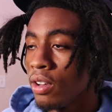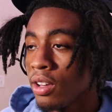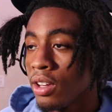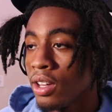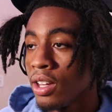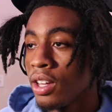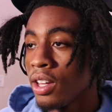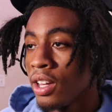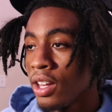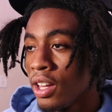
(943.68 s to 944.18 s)
Bro, that
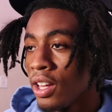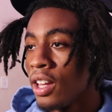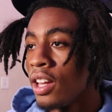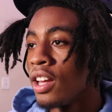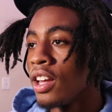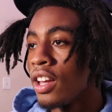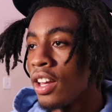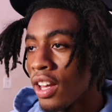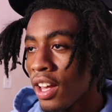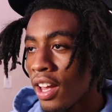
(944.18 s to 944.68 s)
was a good game,
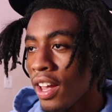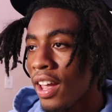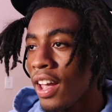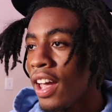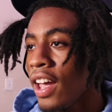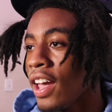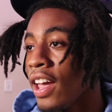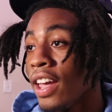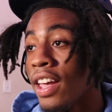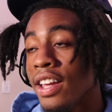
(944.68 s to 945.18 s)
bro. Jeez.
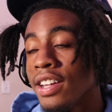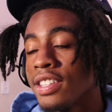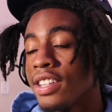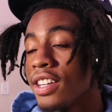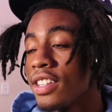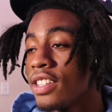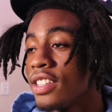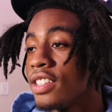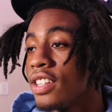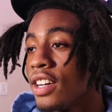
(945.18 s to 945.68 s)
Hey, he
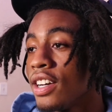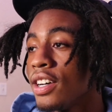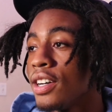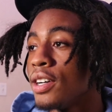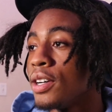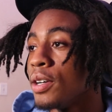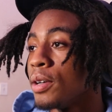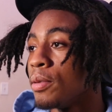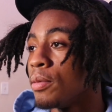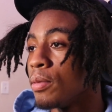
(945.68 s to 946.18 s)
took Make sure you
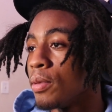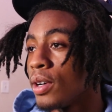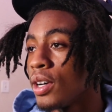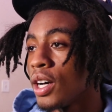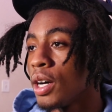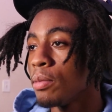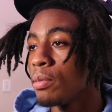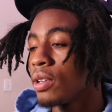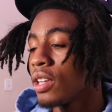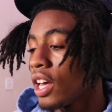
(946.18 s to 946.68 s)
got check out.
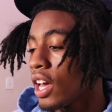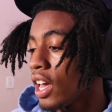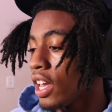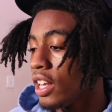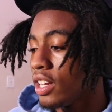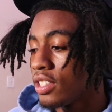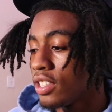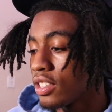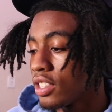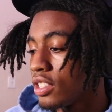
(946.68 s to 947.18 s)
I'm glad
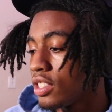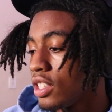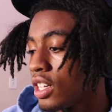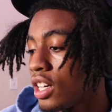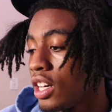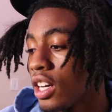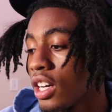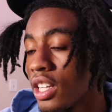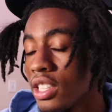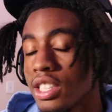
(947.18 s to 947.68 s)
he got took YouTube? the
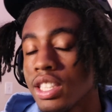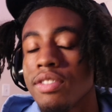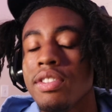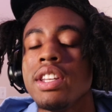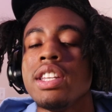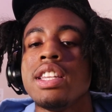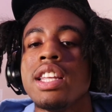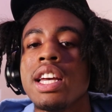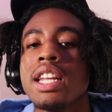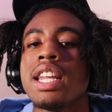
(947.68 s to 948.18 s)
dub, because if he
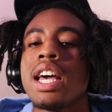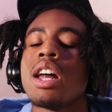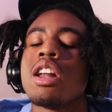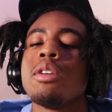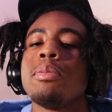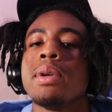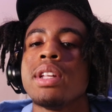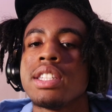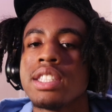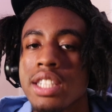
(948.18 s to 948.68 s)
didn't, that would
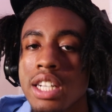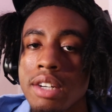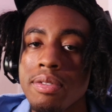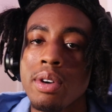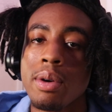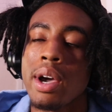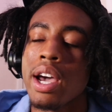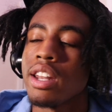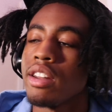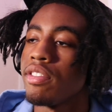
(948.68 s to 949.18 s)
have been tough.
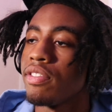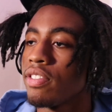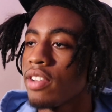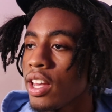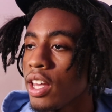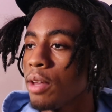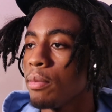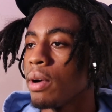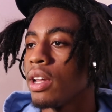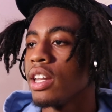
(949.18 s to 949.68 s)
I had to
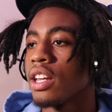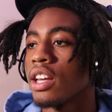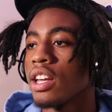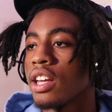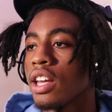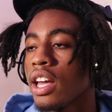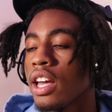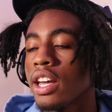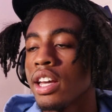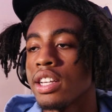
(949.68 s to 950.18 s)
flame my nigga
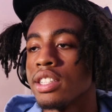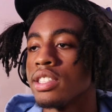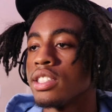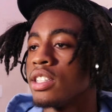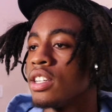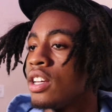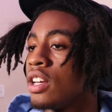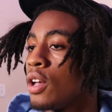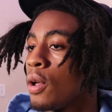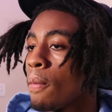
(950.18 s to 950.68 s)
Cash.
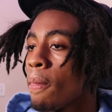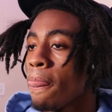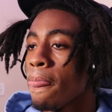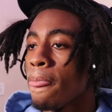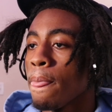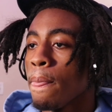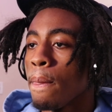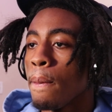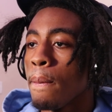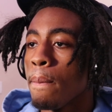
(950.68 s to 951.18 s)

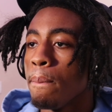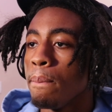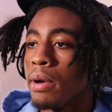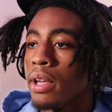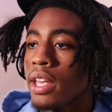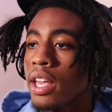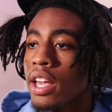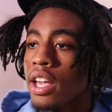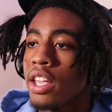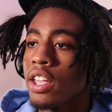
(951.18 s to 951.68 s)

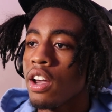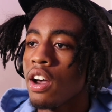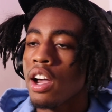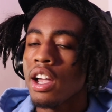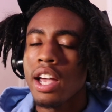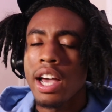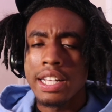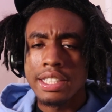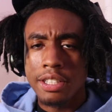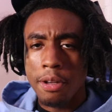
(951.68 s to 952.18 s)
But yeah, y'all, I
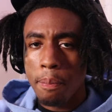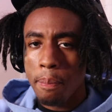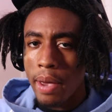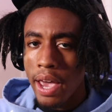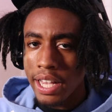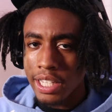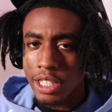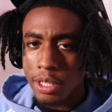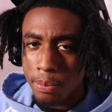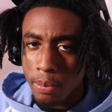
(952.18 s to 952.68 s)
got some
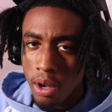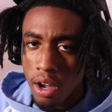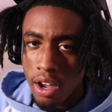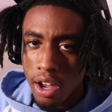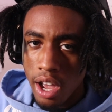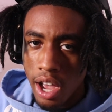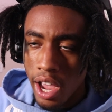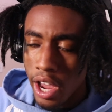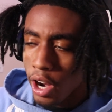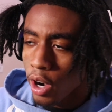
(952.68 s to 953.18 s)
basketball
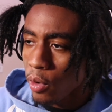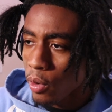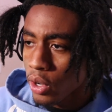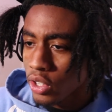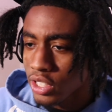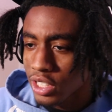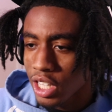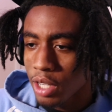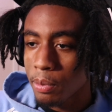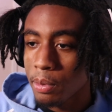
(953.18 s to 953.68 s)

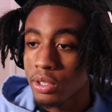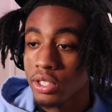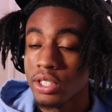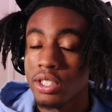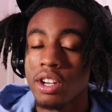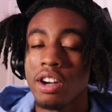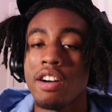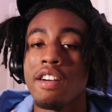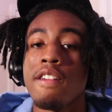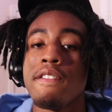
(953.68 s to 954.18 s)
IRLs coming to
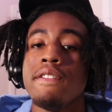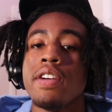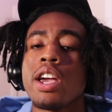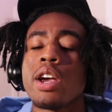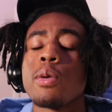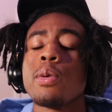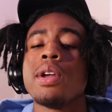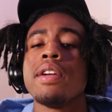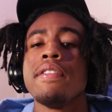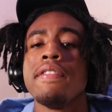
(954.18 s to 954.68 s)
y'all
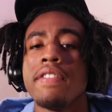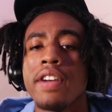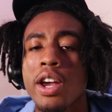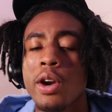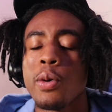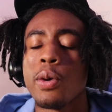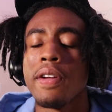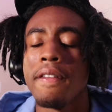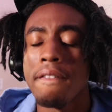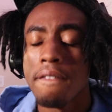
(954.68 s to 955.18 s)
very,
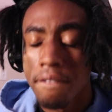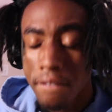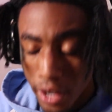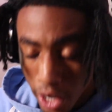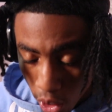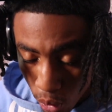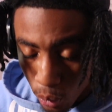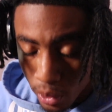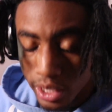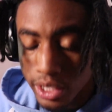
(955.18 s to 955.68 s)
very,
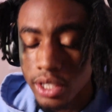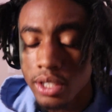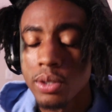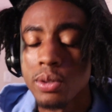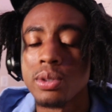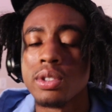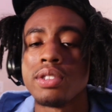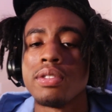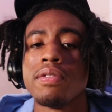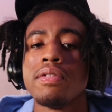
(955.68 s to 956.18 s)
very
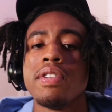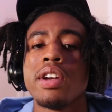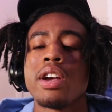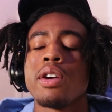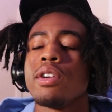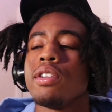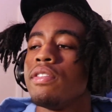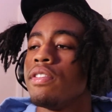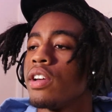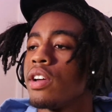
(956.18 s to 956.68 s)
soon. Some
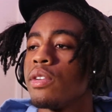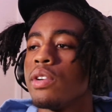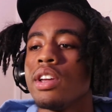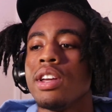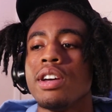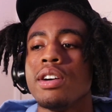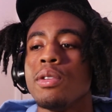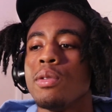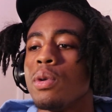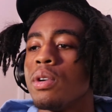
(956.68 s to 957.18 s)
very, very
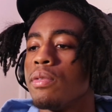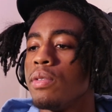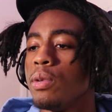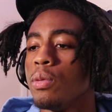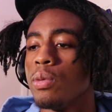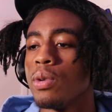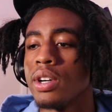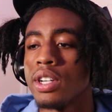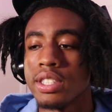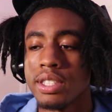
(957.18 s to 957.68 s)
good
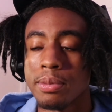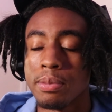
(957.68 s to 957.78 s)
1v1s.